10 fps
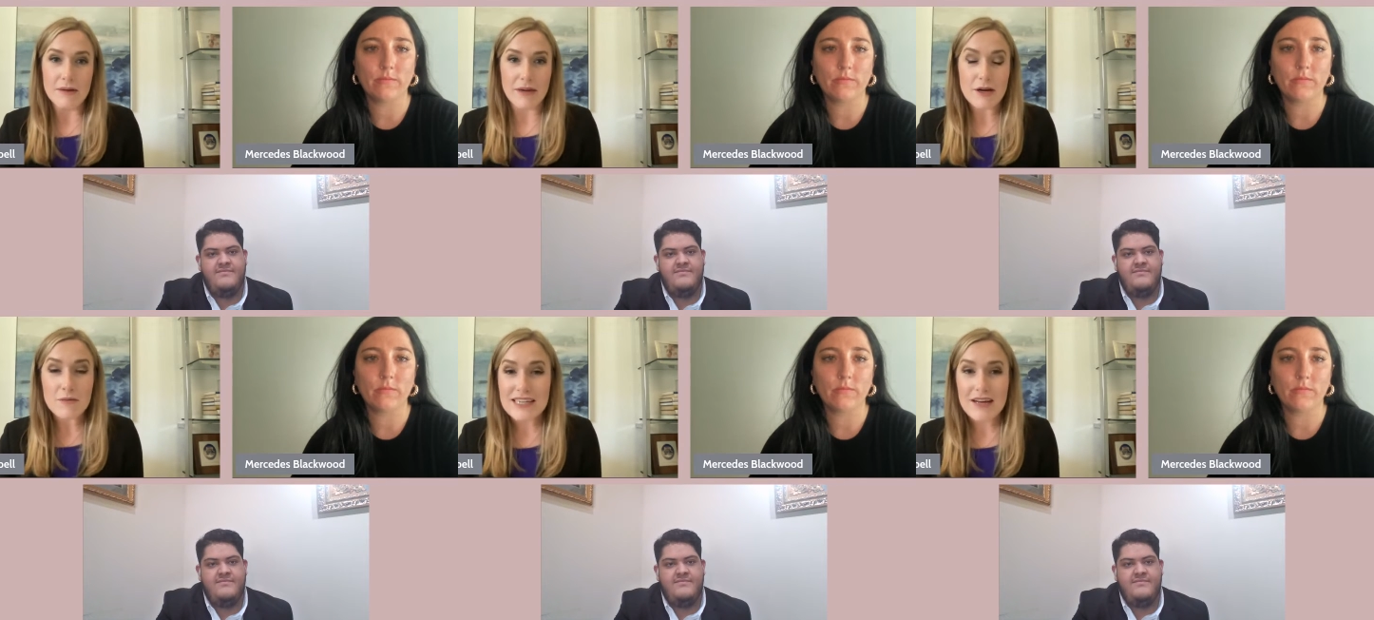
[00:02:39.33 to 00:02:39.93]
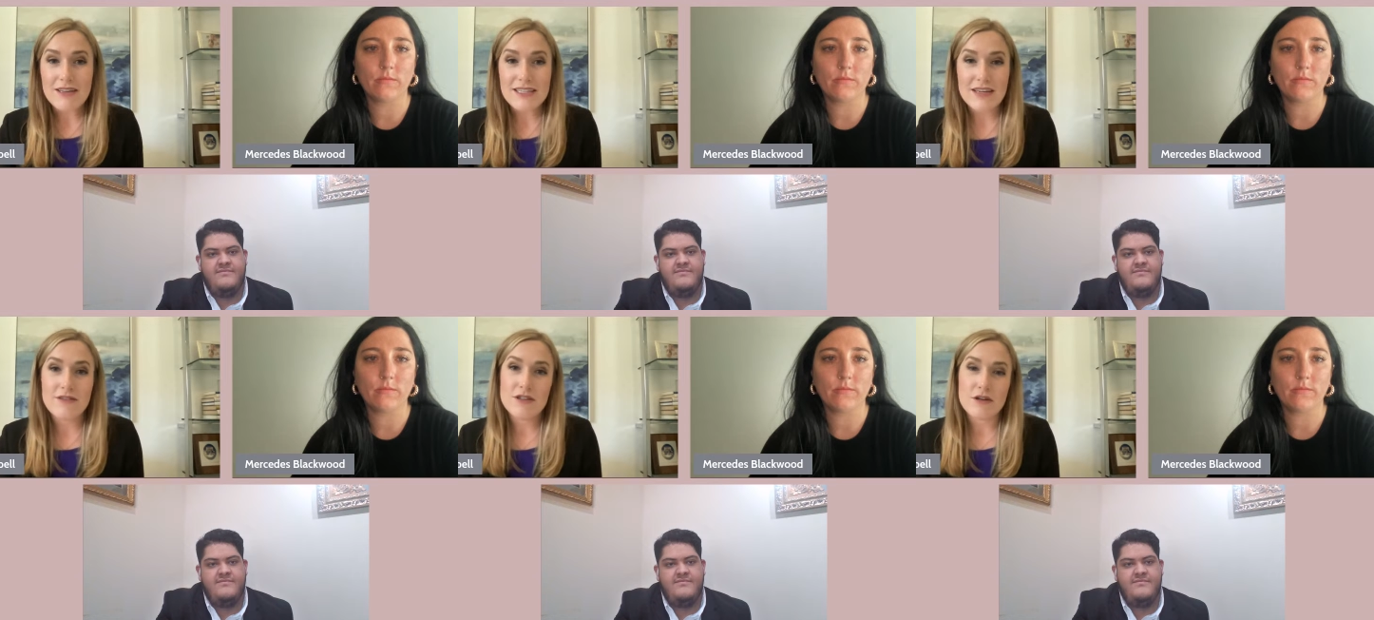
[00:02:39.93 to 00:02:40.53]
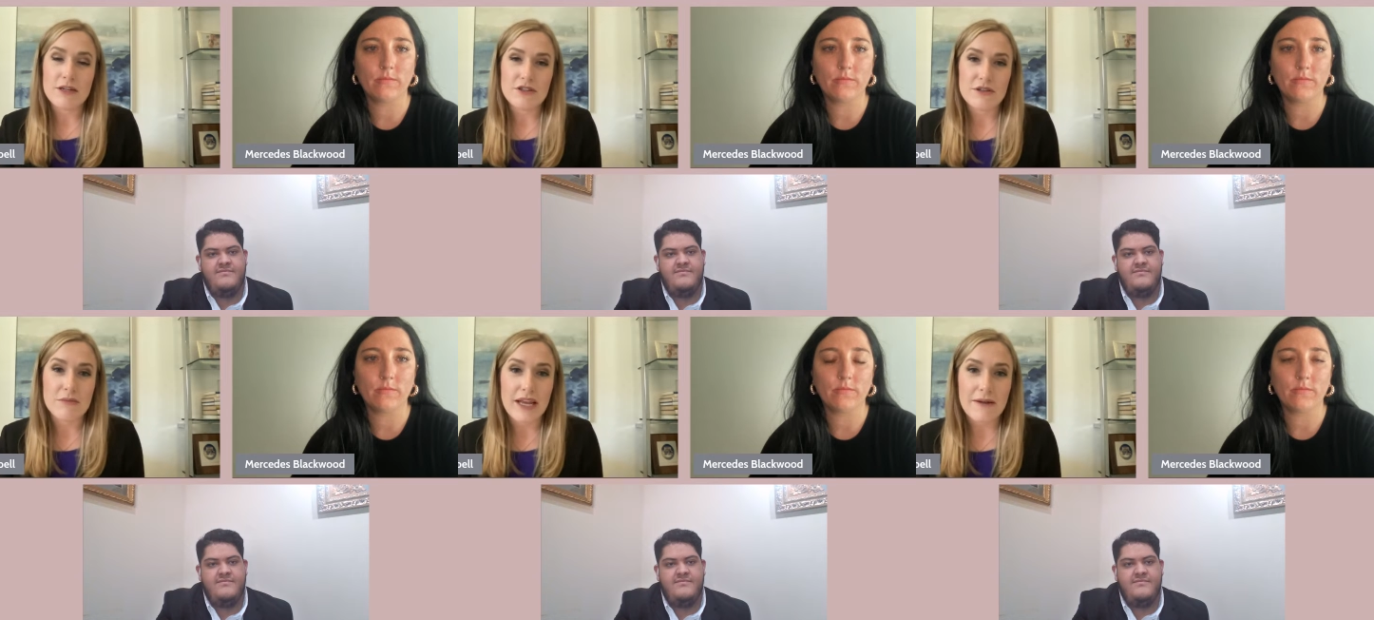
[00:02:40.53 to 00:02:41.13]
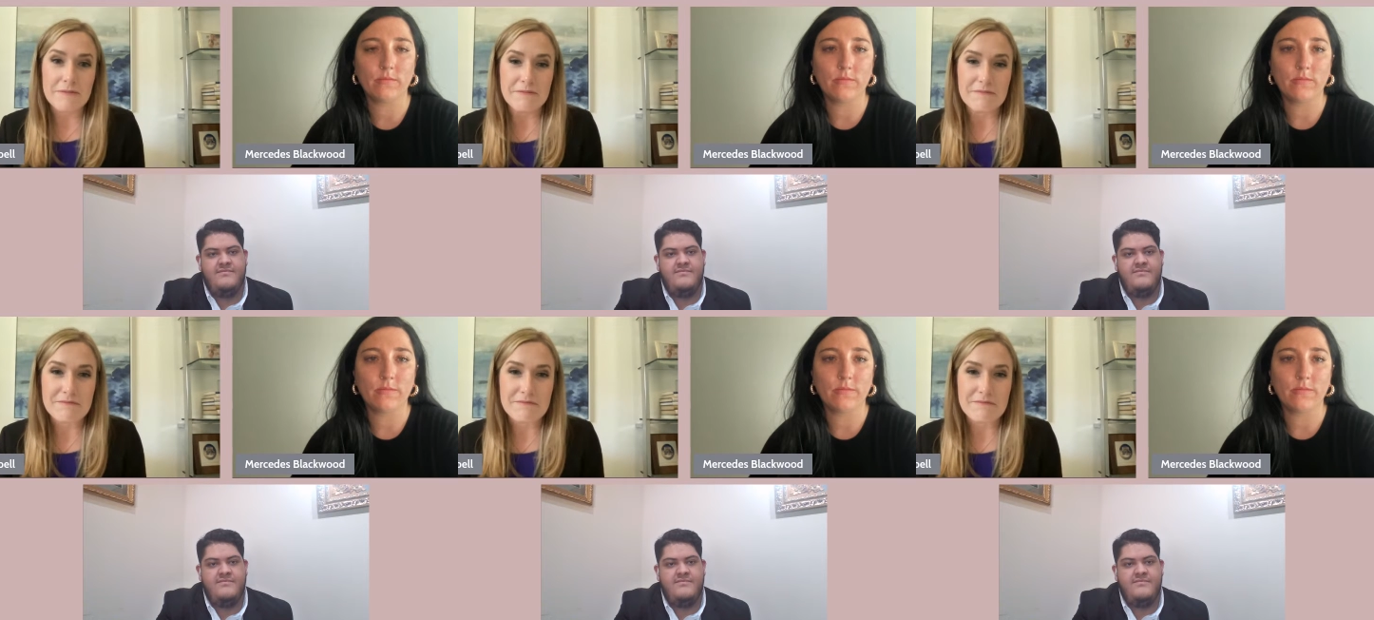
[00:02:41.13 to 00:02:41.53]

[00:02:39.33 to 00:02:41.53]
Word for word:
Speaker 1: my hometown that's given so much to me.